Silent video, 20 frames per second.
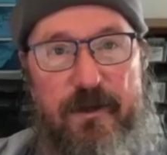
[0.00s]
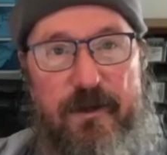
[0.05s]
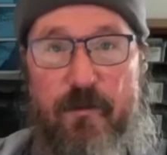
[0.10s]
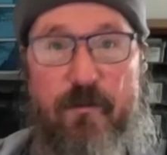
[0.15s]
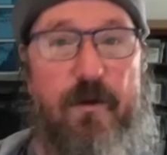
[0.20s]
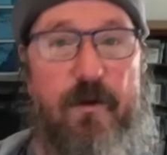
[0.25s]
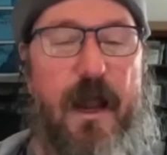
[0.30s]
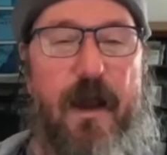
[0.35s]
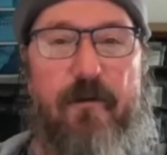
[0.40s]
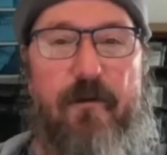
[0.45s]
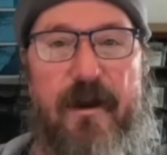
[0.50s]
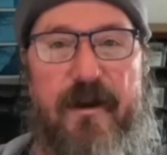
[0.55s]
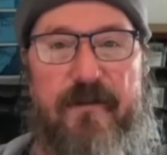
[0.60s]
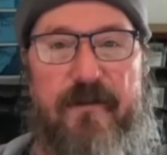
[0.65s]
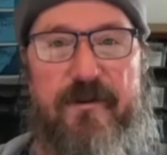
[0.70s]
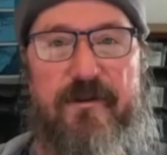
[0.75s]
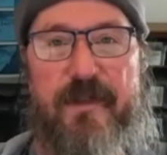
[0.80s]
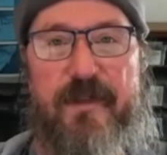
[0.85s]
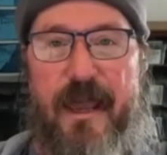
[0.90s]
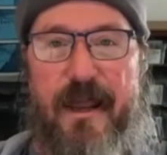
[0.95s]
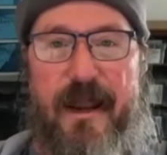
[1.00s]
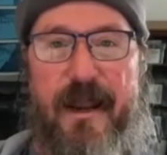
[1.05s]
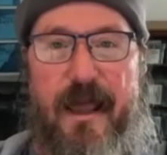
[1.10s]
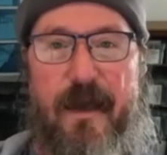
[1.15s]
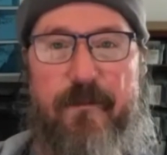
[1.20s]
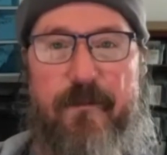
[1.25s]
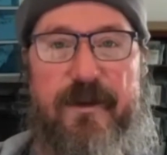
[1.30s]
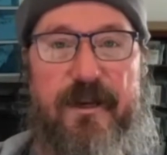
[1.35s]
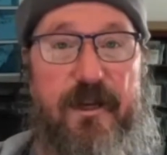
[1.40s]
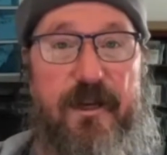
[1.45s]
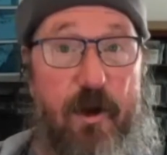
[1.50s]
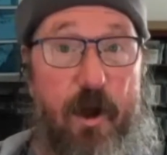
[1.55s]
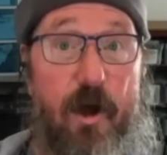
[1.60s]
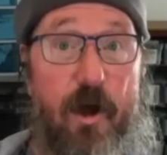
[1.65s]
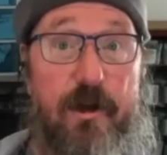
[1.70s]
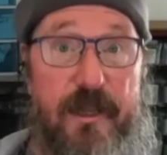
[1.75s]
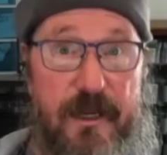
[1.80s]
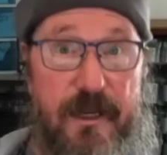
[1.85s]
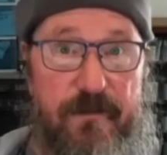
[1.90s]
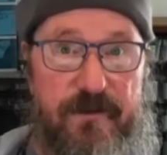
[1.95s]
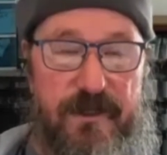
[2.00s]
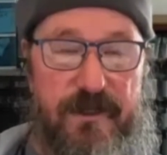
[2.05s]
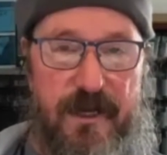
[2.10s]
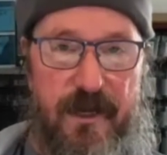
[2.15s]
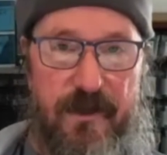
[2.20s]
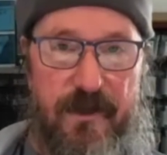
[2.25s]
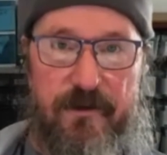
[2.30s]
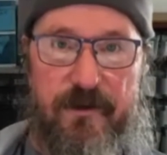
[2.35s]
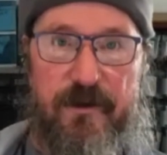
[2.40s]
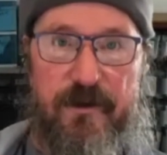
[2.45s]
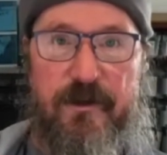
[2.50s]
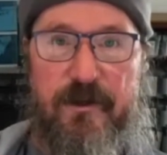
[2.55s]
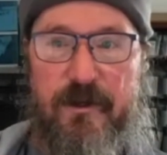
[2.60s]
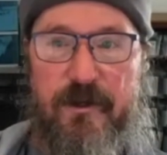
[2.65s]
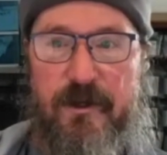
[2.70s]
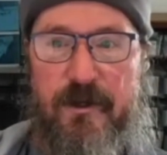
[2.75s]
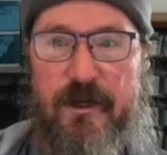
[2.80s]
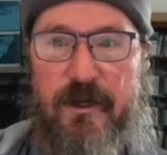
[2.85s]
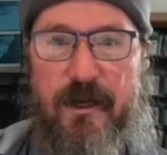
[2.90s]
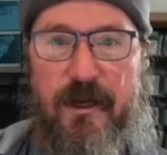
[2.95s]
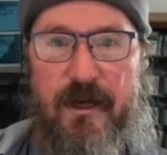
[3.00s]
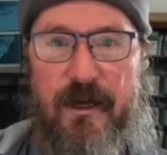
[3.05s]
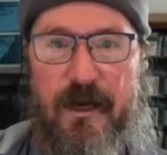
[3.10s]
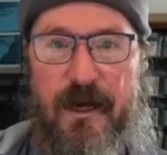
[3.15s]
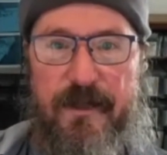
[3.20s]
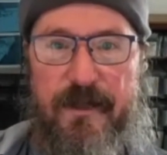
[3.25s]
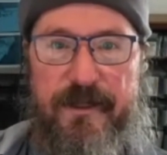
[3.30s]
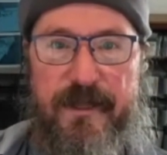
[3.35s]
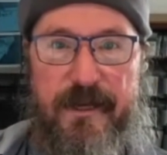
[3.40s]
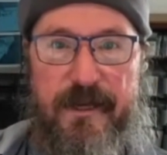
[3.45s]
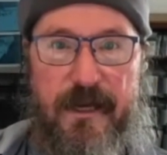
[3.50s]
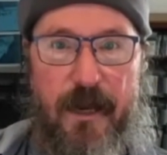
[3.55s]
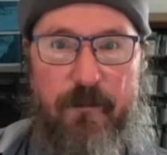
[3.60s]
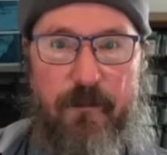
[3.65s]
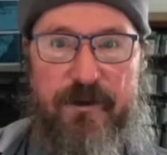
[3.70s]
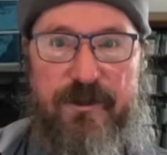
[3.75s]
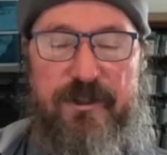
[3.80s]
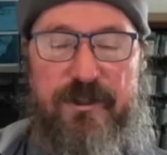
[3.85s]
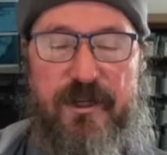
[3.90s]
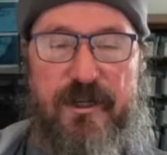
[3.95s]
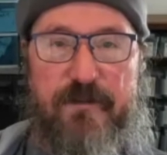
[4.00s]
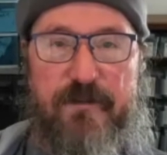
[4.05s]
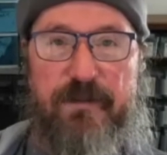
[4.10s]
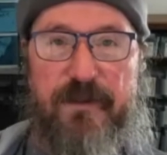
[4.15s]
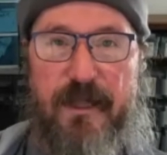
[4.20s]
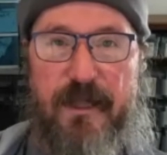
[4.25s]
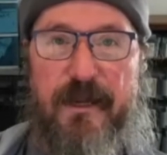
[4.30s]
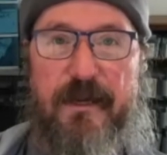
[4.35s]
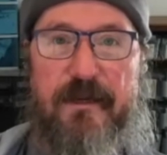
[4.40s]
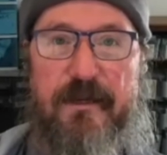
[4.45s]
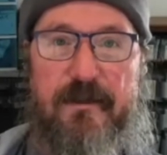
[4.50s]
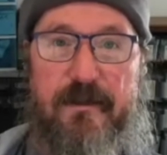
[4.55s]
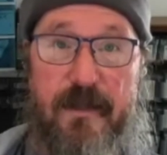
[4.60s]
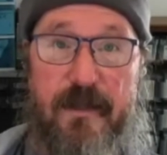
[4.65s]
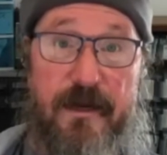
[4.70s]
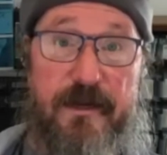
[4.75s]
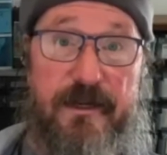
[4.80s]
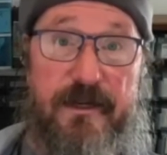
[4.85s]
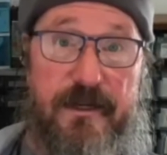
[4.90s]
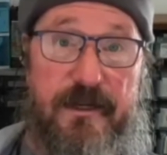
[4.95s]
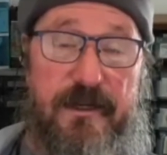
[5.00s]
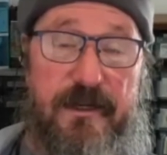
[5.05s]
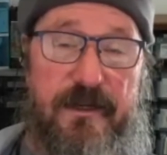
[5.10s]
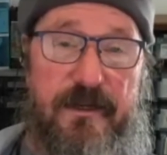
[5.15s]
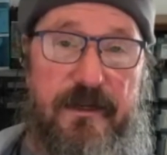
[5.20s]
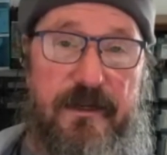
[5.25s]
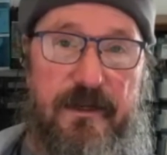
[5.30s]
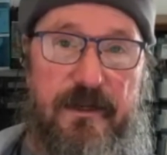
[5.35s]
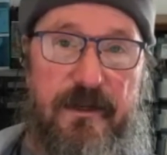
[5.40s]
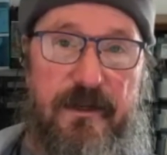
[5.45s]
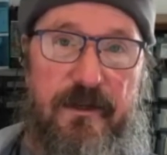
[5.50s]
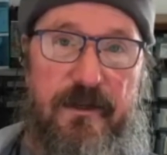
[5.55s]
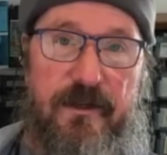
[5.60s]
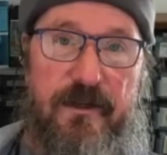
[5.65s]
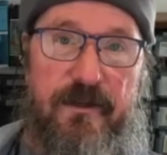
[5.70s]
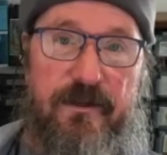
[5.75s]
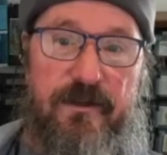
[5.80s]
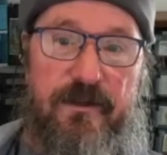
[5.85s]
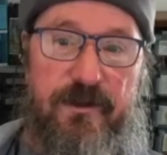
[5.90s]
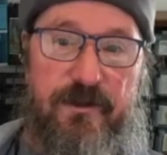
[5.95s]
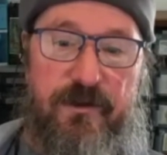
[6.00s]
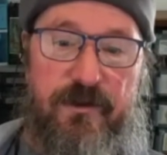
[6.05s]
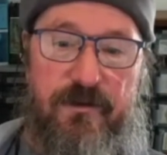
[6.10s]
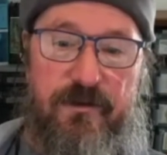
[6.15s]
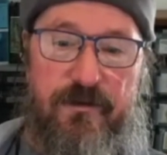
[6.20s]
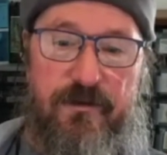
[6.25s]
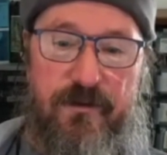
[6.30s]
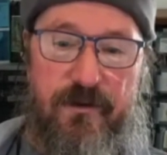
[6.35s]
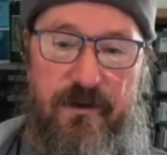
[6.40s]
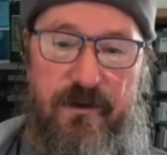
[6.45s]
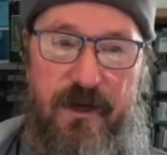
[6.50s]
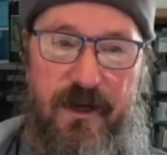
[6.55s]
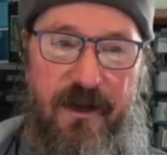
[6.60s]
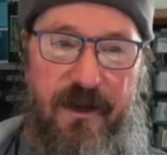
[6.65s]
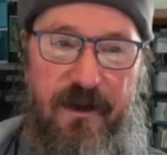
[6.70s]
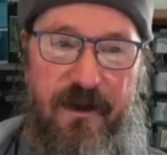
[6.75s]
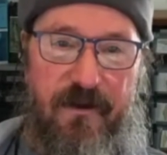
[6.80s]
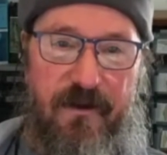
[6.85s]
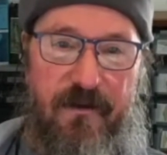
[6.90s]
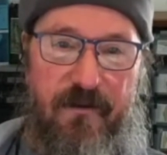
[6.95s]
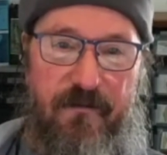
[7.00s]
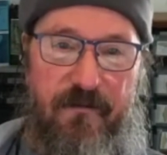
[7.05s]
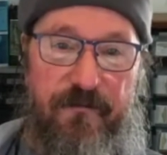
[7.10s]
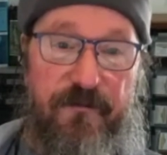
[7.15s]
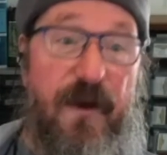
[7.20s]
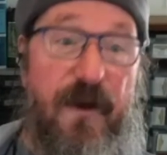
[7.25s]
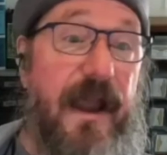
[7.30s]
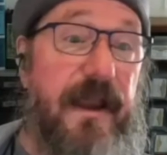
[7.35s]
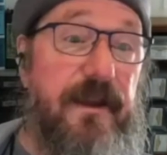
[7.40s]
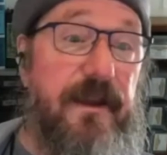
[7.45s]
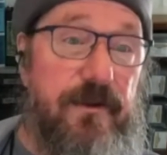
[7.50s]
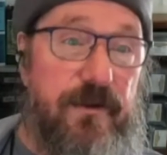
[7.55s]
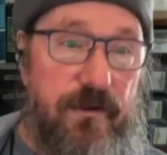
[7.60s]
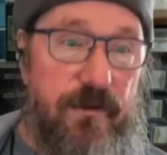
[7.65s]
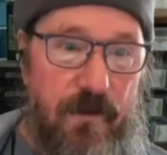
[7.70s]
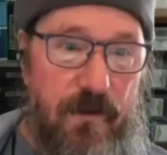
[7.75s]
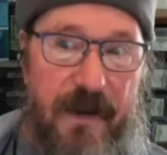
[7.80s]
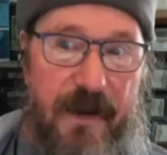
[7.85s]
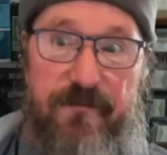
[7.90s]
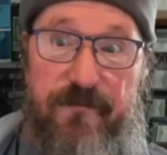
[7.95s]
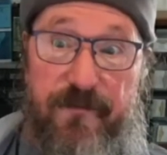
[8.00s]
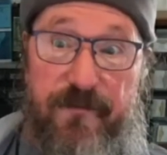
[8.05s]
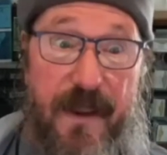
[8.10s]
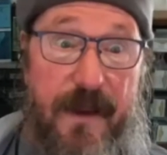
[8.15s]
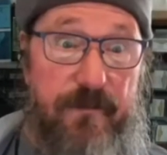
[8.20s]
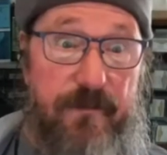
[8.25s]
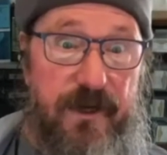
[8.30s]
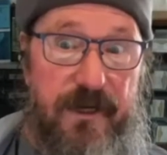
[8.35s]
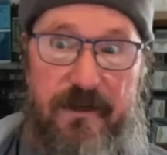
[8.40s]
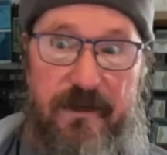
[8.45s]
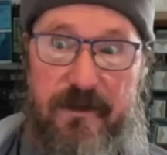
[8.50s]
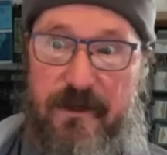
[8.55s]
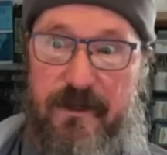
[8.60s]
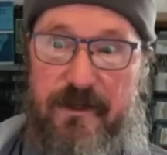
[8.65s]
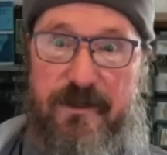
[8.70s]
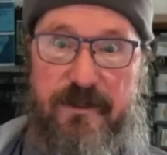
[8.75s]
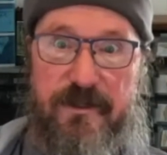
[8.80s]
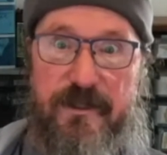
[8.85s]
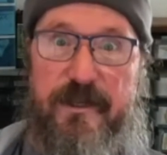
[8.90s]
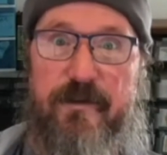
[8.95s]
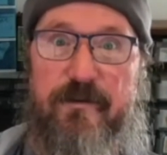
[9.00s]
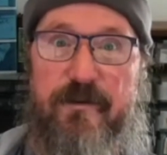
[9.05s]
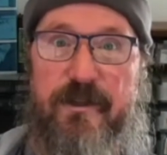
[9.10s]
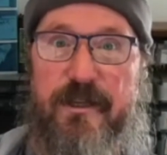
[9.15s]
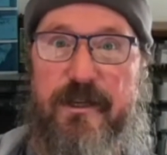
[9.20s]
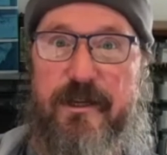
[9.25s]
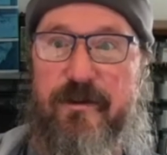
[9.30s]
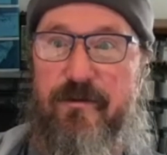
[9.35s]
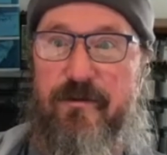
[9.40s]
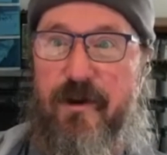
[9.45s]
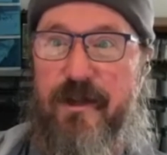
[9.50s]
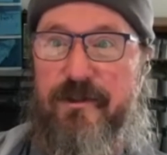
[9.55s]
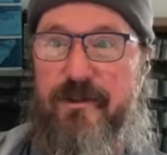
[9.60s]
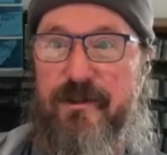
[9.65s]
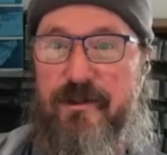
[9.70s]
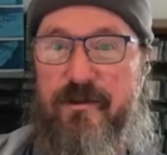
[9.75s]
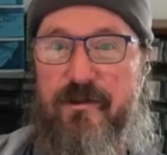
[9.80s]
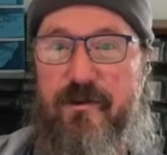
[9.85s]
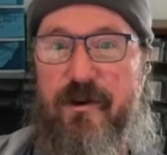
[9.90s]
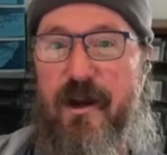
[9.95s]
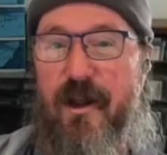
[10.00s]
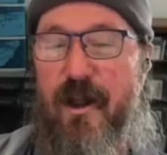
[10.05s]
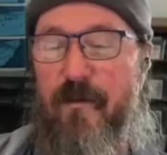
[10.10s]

However that happened, it all came together. I think I was just plain lucky to find the right fabric, because literally across the store, I'll